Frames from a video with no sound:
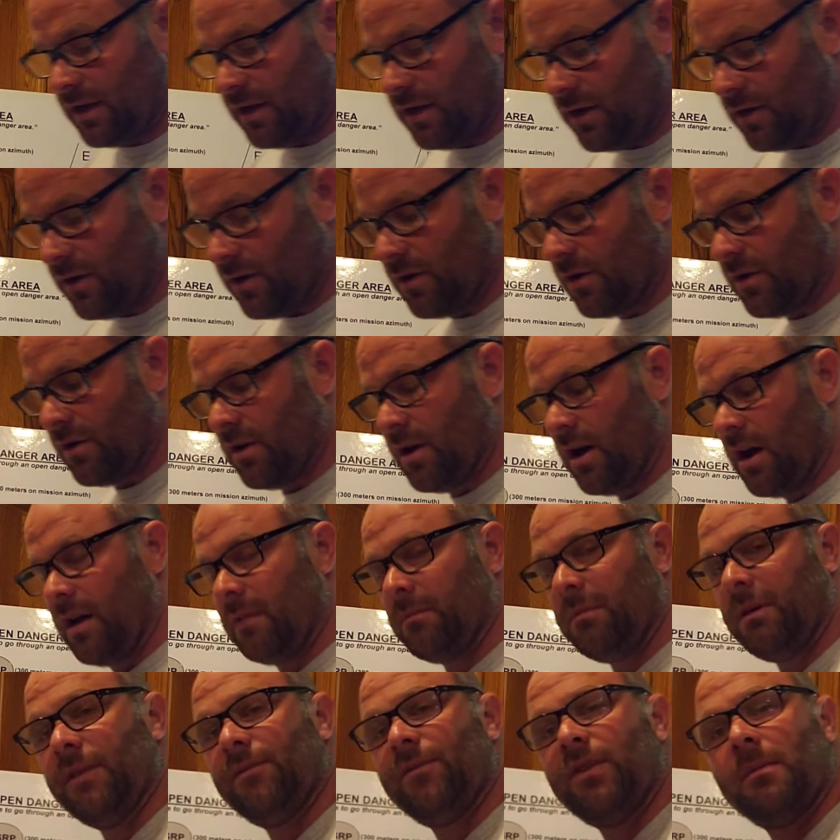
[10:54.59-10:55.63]
here,
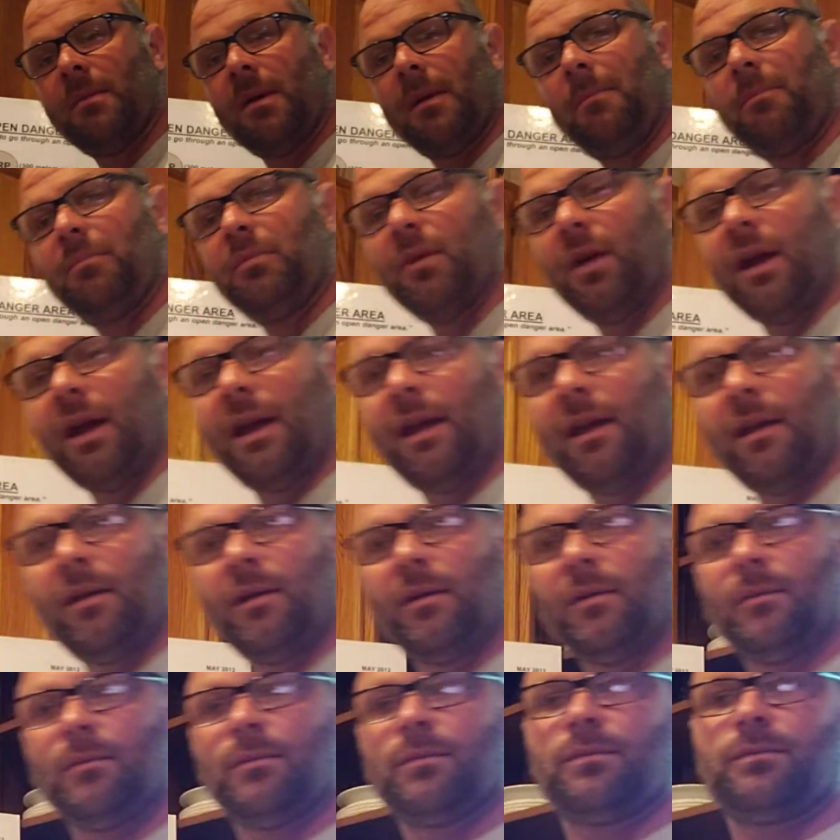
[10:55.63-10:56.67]
give them
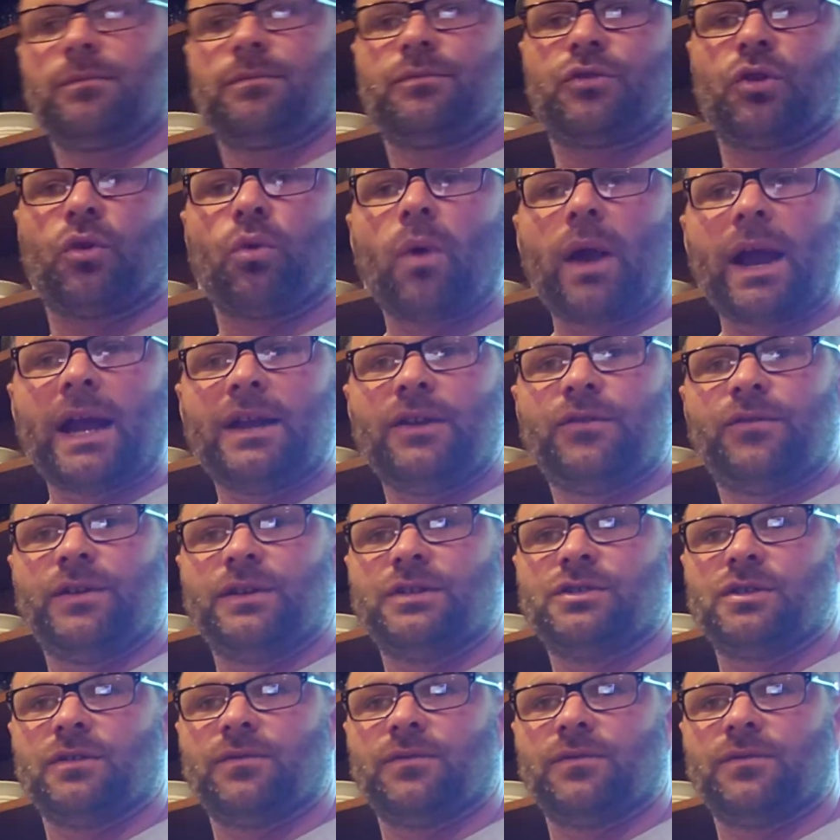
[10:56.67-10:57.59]
a terrain feature